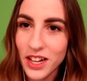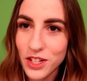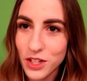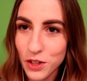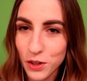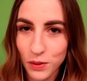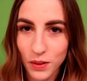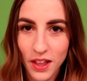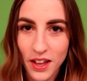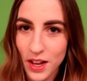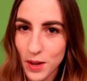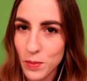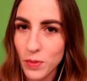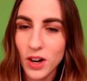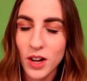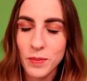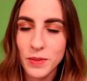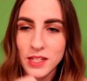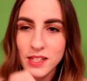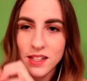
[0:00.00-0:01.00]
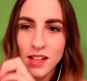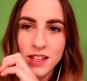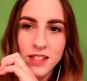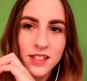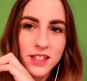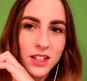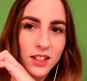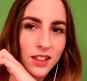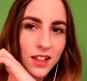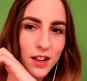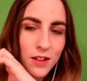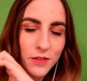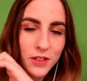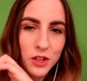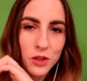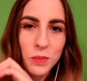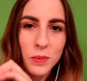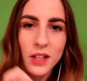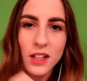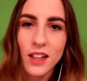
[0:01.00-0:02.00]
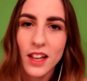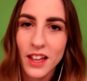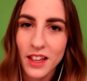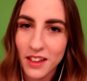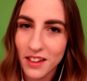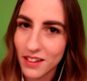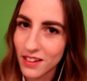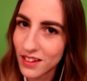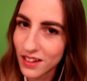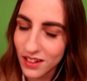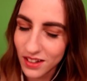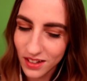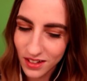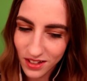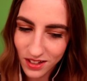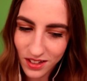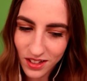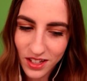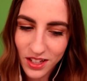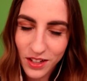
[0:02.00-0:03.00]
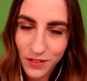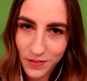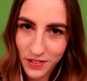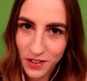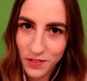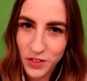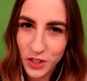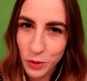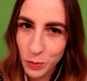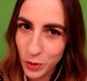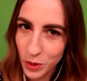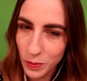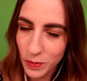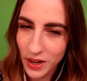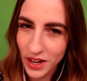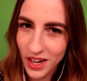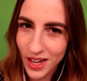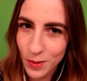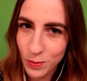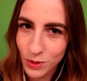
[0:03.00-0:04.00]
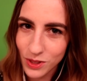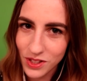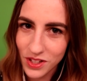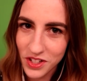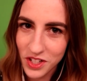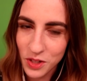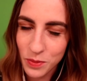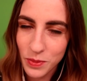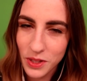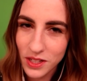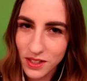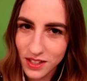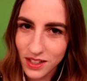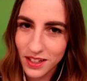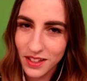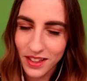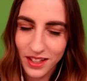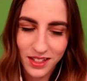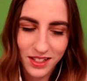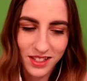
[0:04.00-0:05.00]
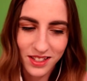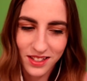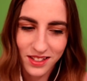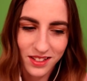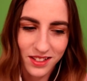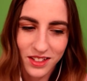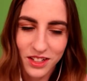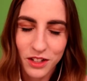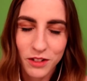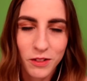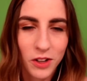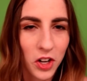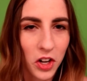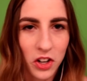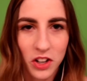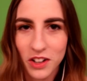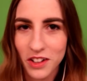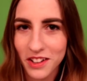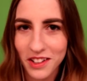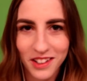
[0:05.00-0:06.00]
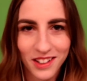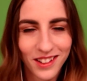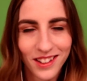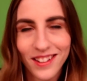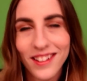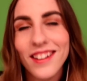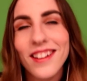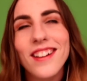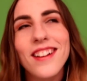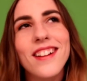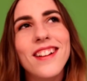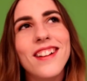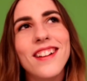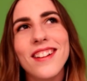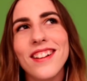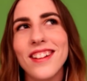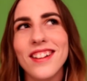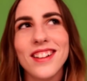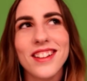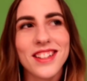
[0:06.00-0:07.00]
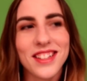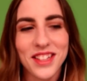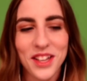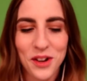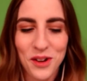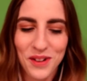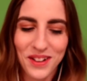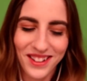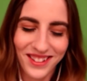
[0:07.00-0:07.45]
do, like, I promise I still love you, but like, if you put pineapples on your pizza, that's, you're wrong. So,